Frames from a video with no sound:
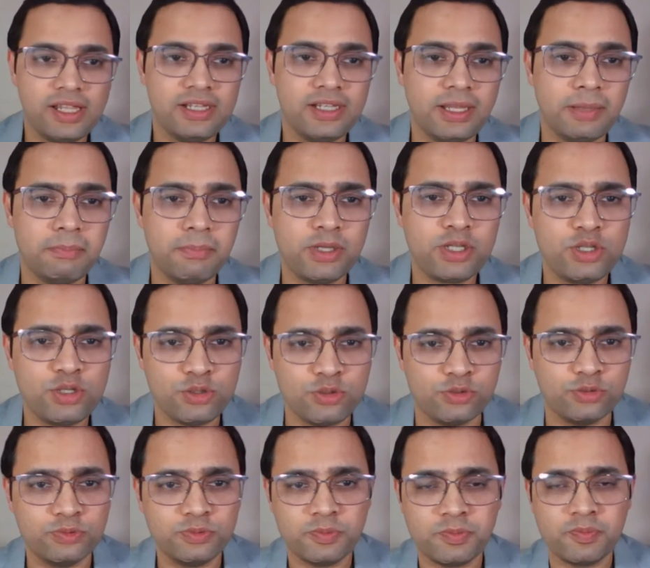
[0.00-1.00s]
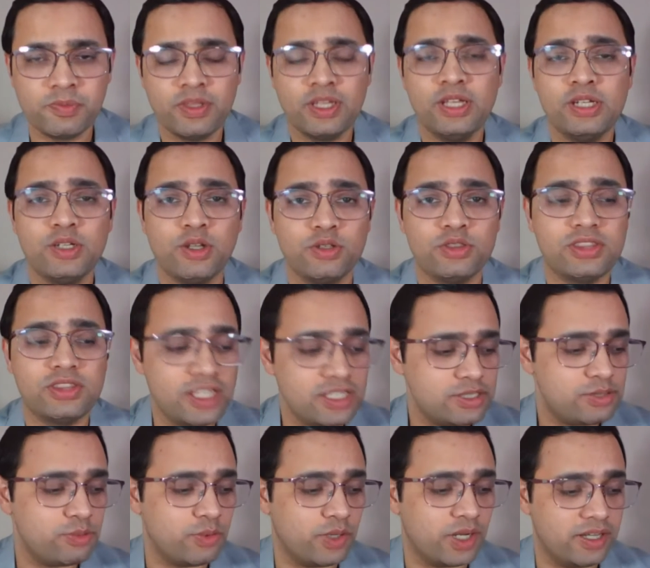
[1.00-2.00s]
Number two. Now
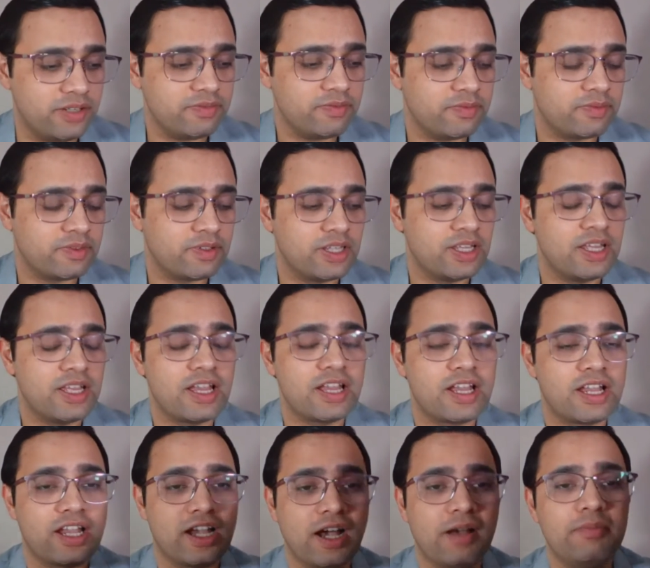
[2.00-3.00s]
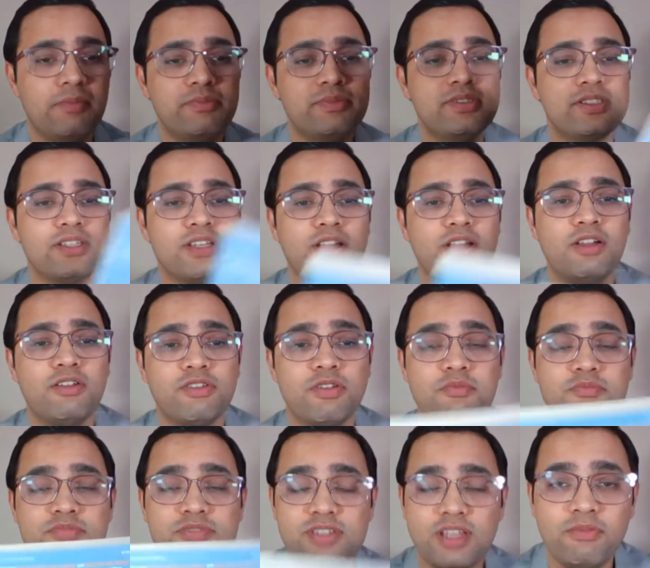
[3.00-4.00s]
this one comes
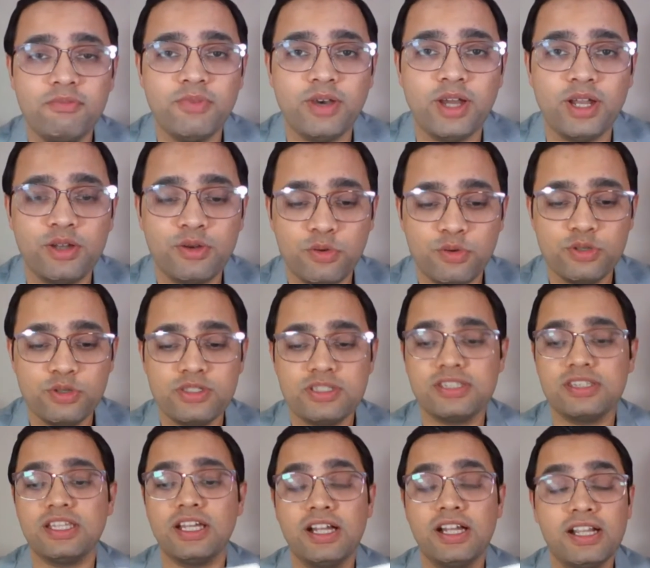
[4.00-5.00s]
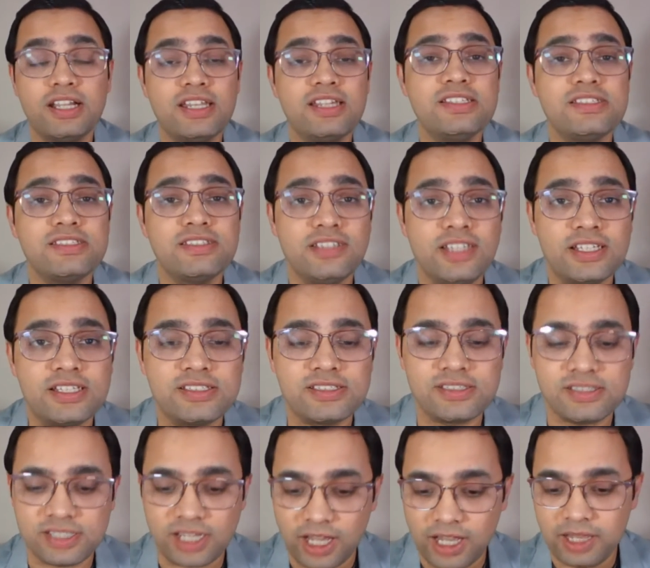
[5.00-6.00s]
from someone who is
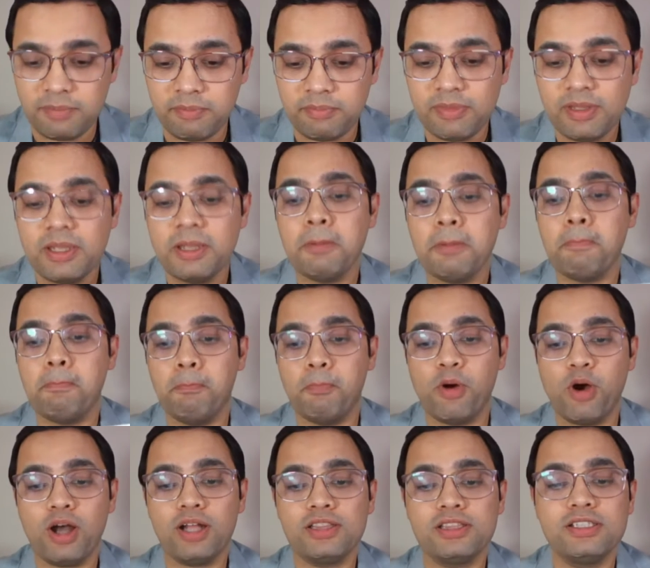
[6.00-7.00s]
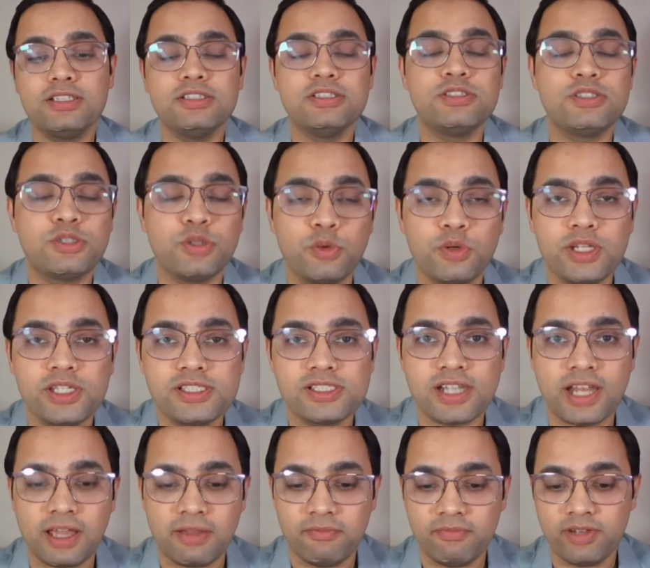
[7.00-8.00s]
36-time Moth
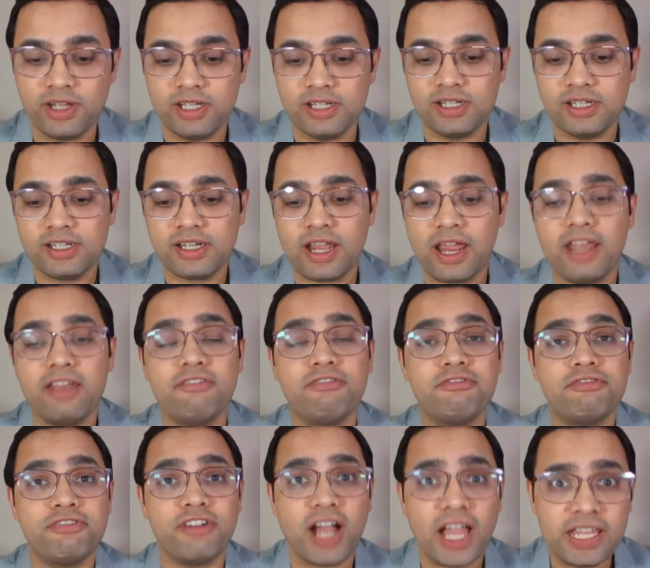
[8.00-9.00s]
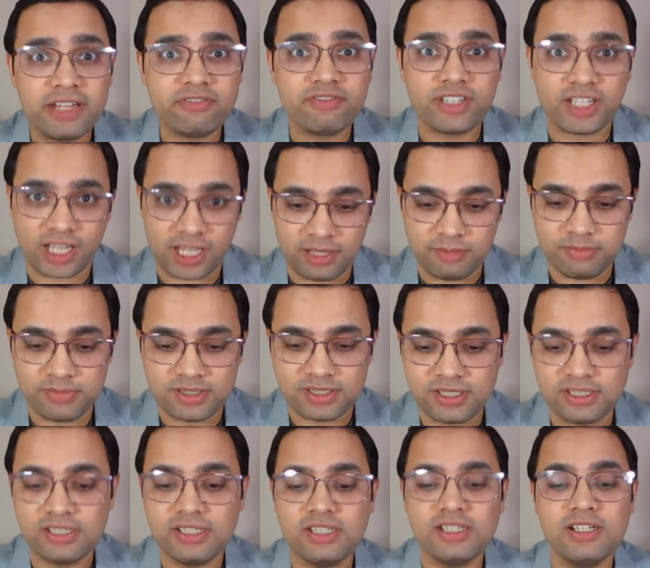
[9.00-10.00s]
StorySLAM winner and 5 times
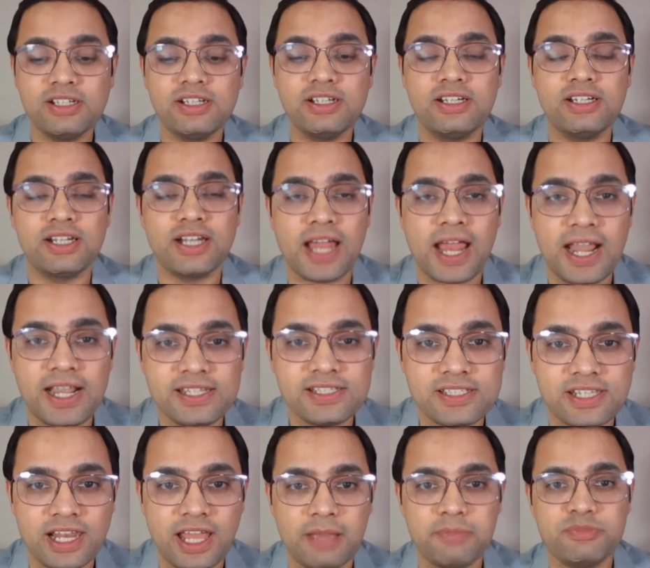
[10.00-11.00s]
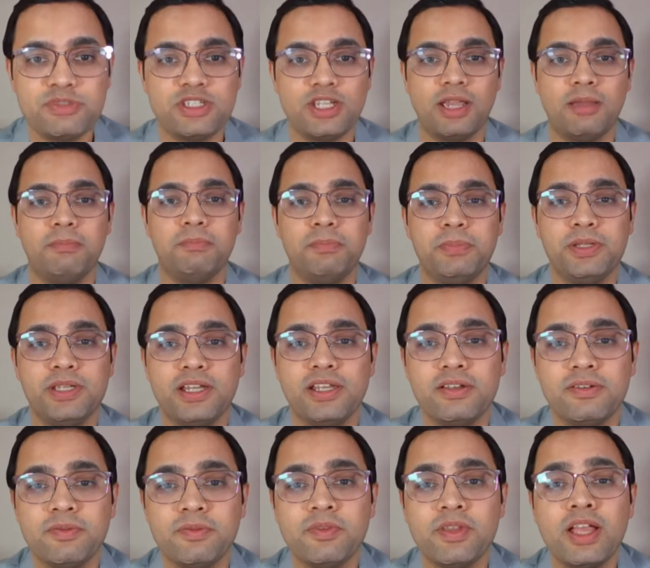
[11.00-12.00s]
Grand Slam
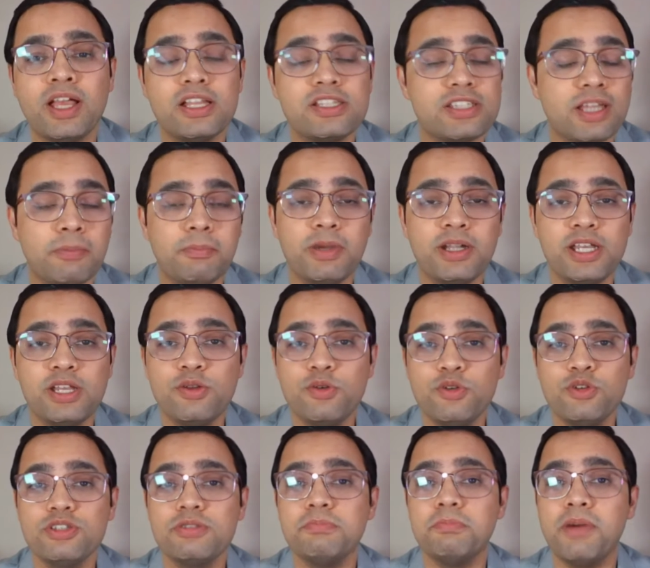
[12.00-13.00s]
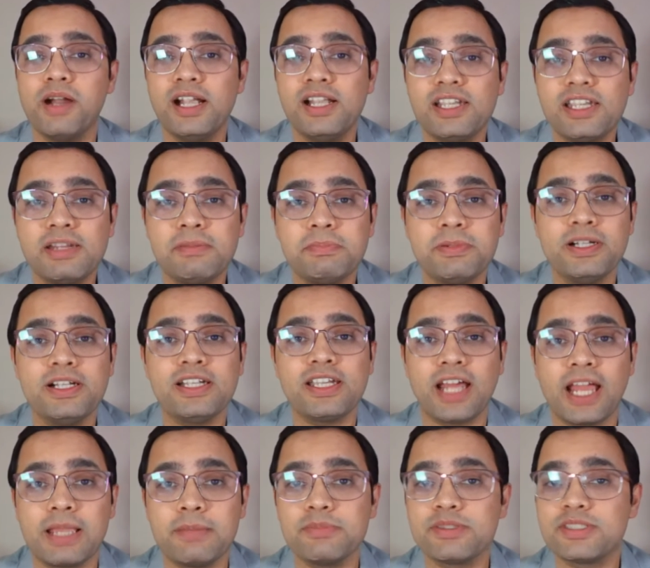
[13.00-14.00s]
champion. Somebody who is multiple
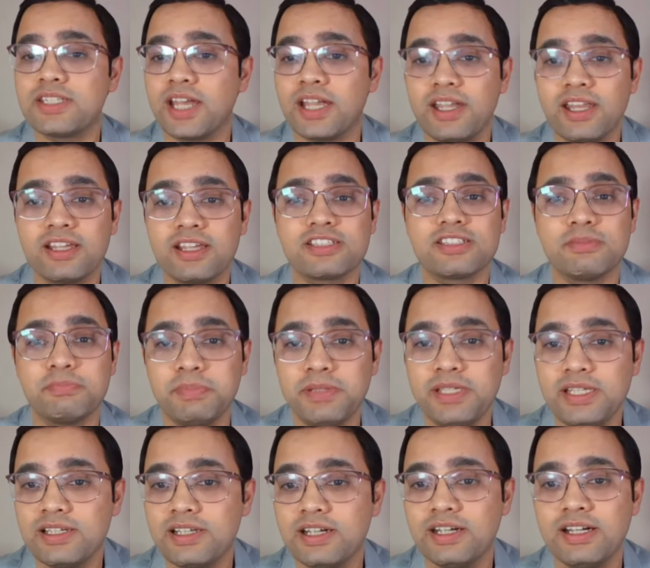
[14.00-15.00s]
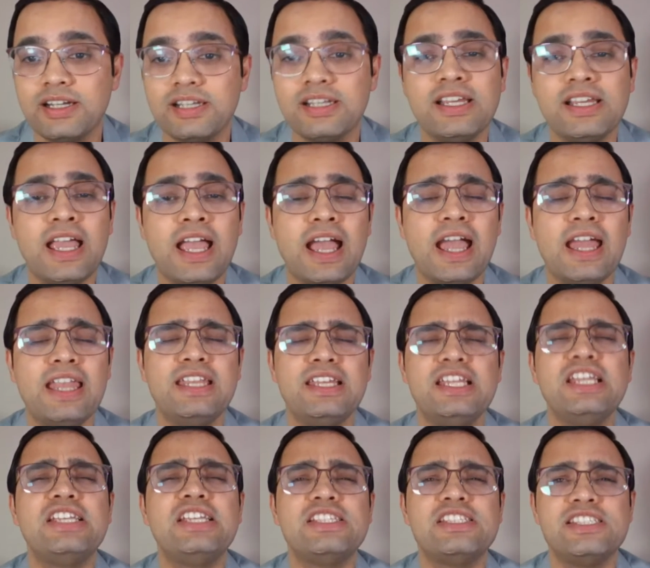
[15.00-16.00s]
times TEDx speaker, an
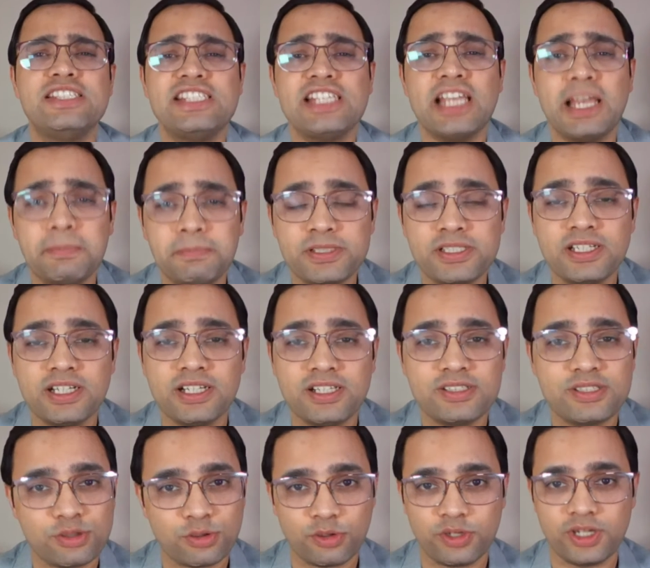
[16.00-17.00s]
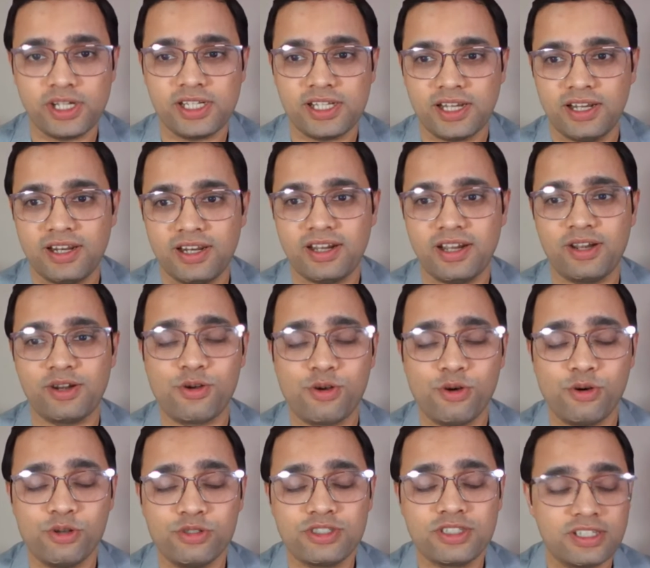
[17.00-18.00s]
exceptional storyteller and
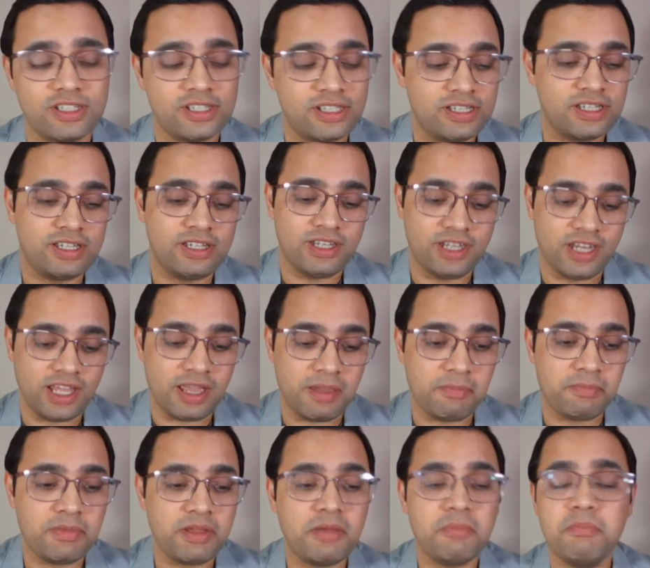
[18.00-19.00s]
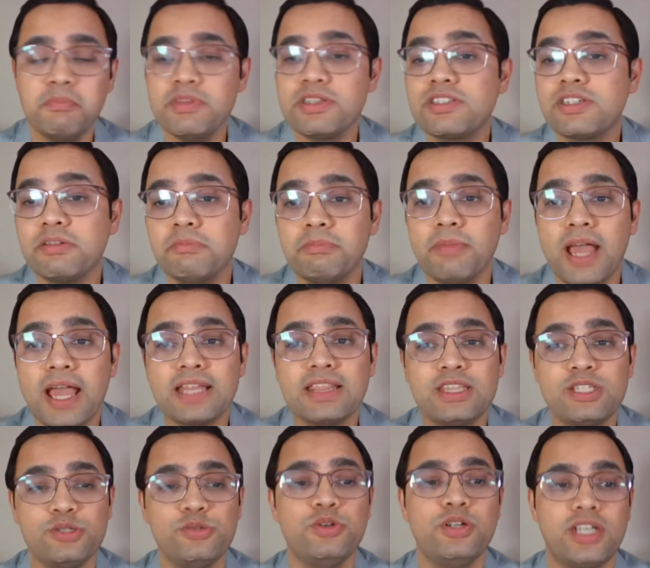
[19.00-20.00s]
coach named Mr.
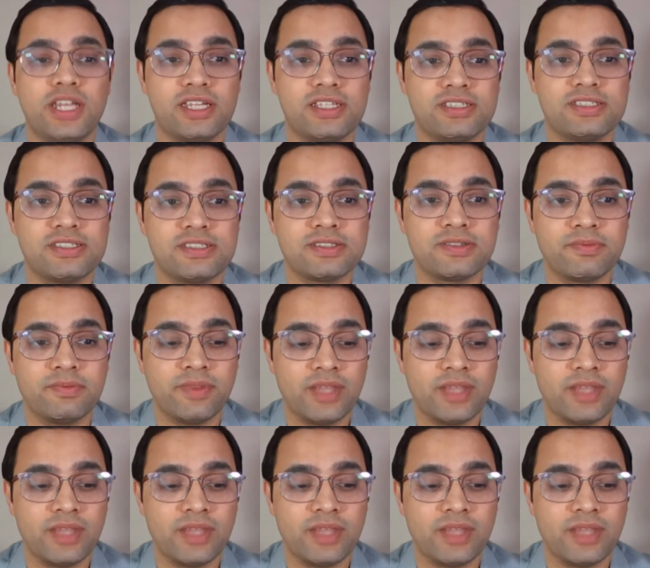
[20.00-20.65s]
Matthew Dix.